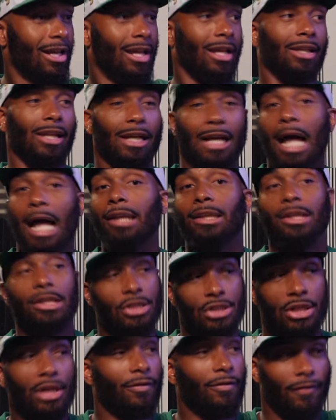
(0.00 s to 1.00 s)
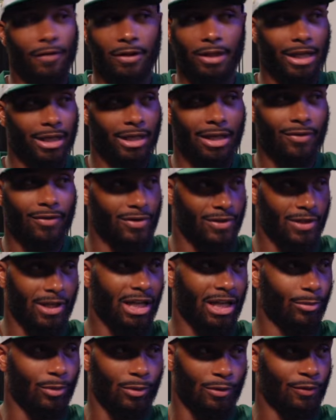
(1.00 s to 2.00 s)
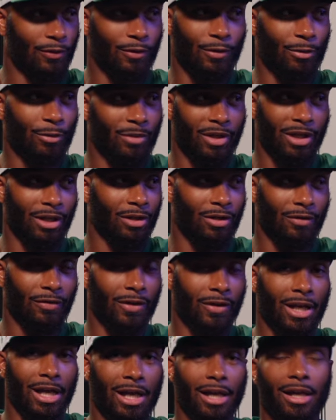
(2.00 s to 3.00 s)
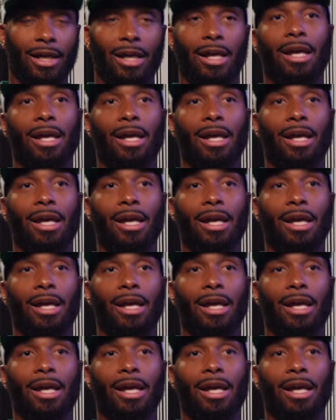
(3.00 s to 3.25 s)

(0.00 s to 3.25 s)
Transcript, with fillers: Like I legit felt like Kevin Samuels for a minute off of that.